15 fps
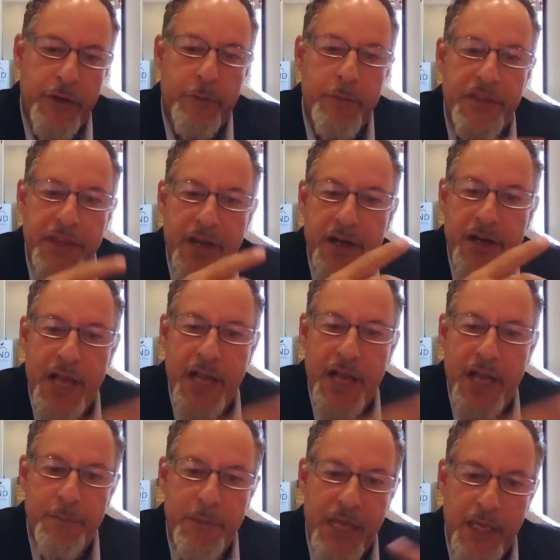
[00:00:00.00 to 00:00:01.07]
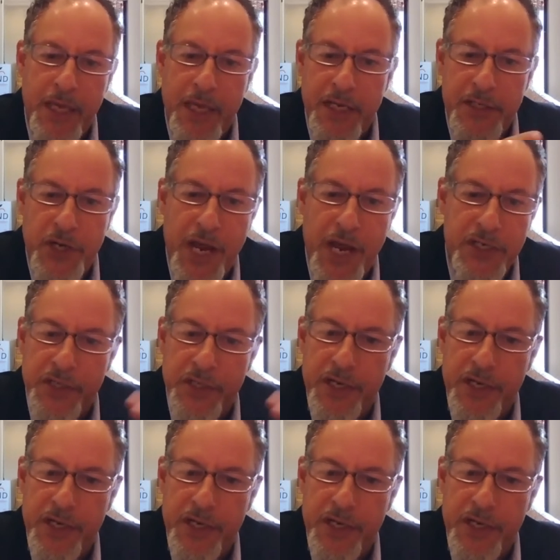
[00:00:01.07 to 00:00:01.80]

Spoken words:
but they're not making any traction.